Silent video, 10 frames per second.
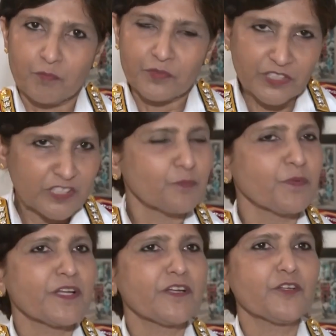
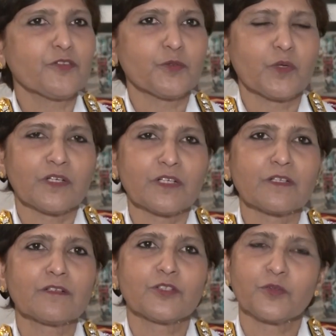discipline, you
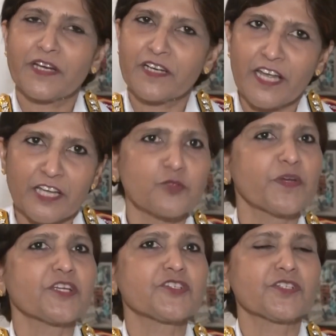get an
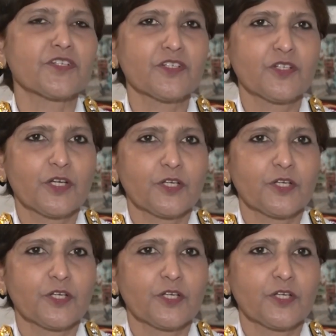education,